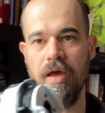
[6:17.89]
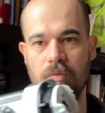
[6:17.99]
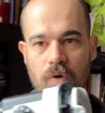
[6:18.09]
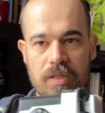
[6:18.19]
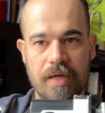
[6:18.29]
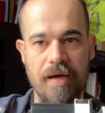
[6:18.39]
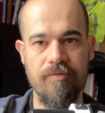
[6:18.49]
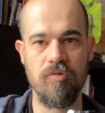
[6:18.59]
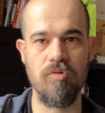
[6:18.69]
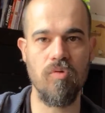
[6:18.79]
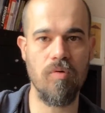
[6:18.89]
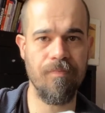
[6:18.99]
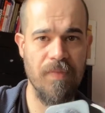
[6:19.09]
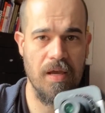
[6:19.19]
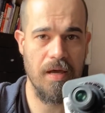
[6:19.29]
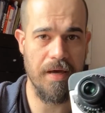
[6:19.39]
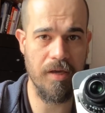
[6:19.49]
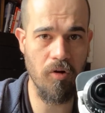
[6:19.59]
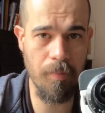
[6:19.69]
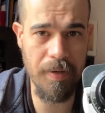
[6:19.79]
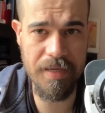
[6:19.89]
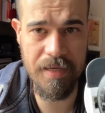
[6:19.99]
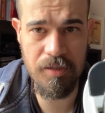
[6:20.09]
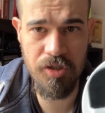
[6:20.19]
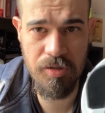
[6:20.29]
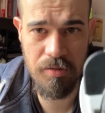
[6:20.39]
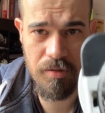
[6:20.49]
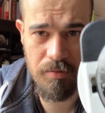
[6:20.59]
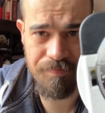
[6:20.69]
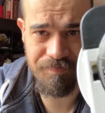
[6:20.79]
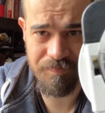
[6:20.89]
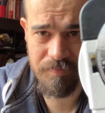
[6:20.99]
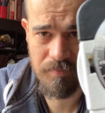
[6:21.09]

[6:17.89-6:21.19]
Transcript: And what I have to do, I hope I can show you